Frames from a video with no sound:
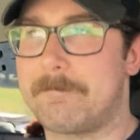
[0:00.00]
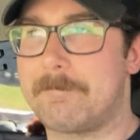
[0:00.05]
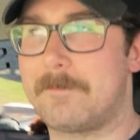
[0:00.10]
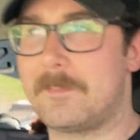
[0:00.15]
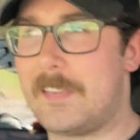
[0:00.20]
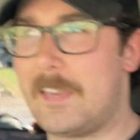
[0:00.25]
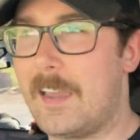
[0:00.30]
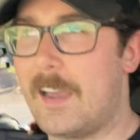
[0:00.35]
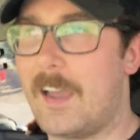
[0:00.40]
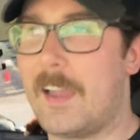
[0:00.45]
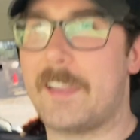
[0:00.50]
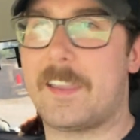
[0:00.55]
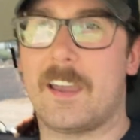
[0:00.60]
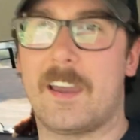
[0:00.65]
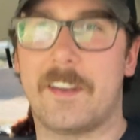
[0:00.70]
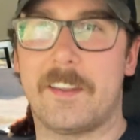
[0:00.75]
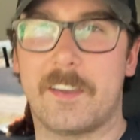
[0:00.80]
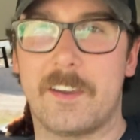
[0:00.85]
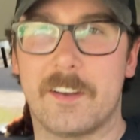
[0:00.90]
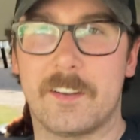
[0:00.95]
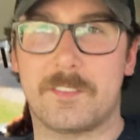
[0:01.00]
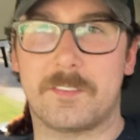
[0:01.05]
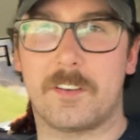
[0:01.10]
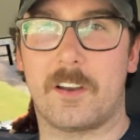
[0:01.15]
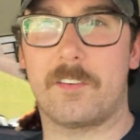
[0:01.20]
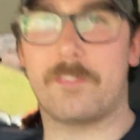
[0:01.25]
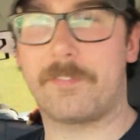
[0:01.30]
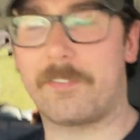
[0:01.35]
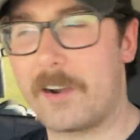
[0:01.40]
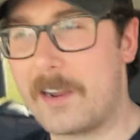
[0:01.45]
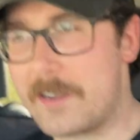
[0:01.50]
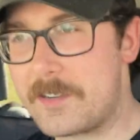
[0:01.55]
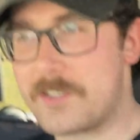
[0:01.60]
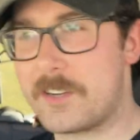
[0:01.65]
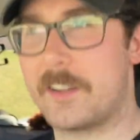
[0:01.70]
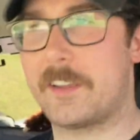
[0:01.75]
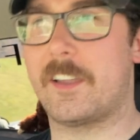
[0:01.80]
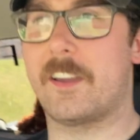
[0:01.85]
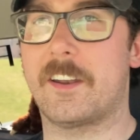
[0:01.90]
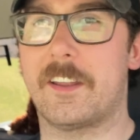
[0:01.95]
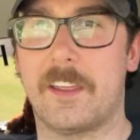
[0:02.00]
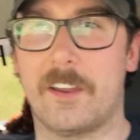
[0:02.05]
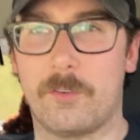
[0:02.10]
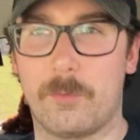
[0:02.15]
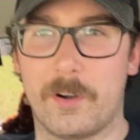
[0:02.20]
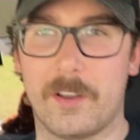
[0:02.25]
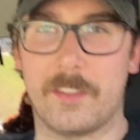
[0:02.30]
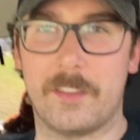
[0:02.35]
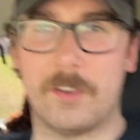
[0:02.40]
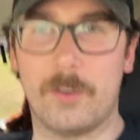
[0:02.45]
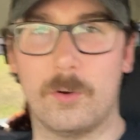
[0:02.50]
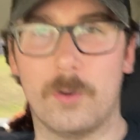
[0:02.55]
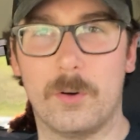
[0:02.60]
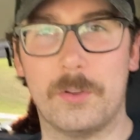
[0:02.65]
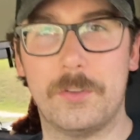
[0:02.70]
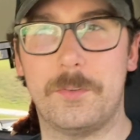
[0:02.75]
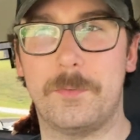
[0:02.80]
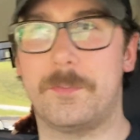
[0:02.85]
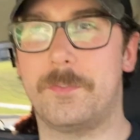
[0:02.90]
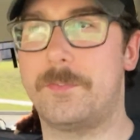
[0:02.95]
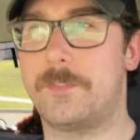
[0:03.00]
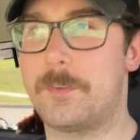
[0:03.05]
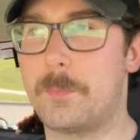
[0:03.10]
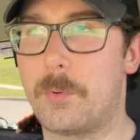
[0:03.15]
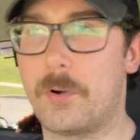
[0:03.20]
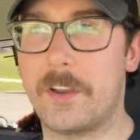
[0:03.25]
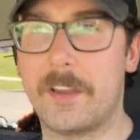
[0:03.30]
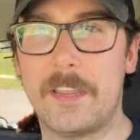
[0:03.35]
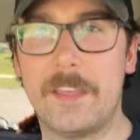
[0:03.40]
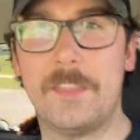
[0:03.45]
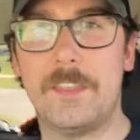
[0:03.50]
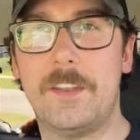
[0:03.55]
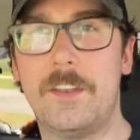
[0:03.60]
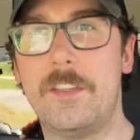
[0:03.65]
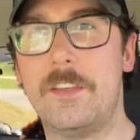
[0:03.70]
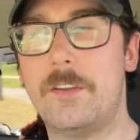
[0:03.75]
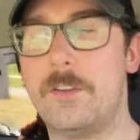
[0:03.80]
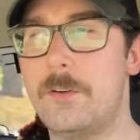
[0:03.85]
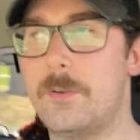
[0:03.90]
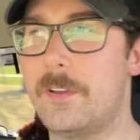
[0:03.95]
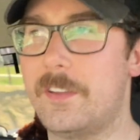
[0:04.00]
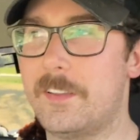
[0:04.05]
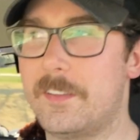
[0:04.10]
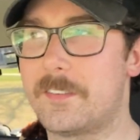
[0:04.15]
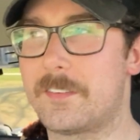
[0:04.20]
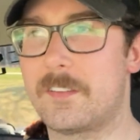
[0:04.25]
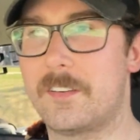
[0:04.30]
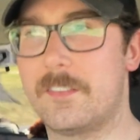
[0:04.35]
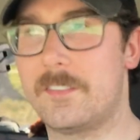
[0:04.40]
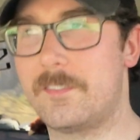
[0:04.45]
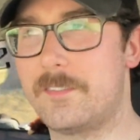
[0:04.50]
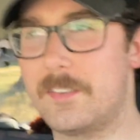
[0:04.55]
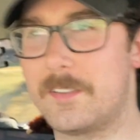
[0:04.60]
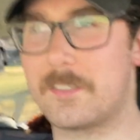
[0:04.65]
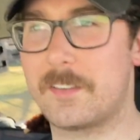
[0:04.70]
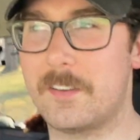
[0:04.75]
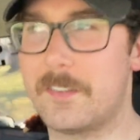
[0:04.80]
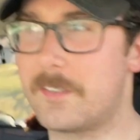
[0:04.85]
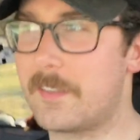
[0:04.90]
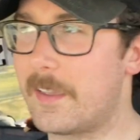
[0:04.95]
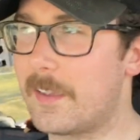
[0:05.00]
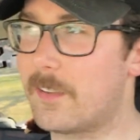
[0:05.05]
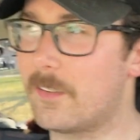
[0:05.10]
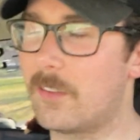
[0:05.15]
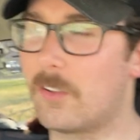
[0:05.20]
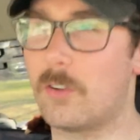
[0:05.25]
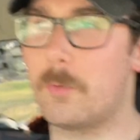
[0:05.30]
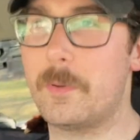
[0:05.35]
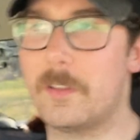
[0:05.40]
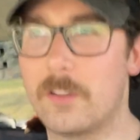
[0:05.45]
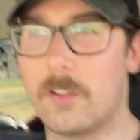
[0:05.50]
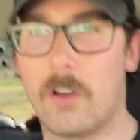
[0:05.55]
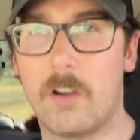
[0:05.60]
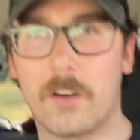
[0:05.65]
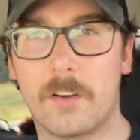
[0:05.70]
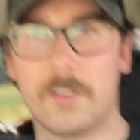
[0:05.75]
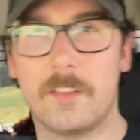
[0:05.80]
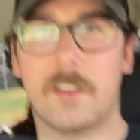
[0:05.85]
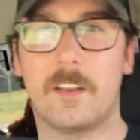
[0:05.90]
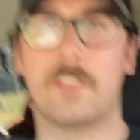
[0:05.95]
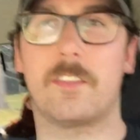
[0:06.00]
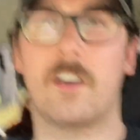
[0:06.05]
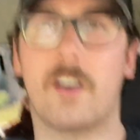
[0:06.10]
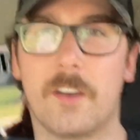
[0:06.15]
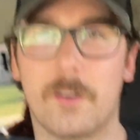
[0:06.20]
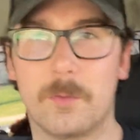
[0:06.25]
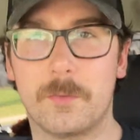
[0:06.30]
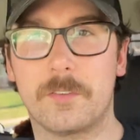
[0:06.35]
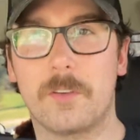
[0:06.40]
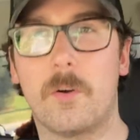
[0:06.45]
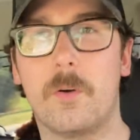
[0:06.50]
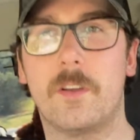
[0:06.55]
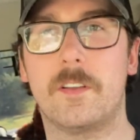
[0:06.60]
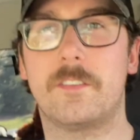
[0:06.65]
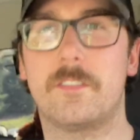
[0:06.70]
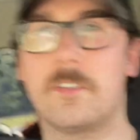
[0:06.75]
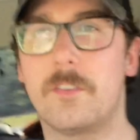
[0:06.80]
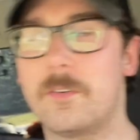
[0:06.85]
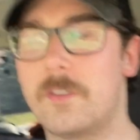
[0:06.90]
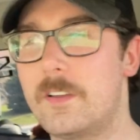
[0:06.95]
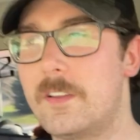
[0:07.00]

yeah, I kind of got to start fresh, and I got to get rid of the old to bring in the new, and it's gonna take a little bit longer than I thought it was going to.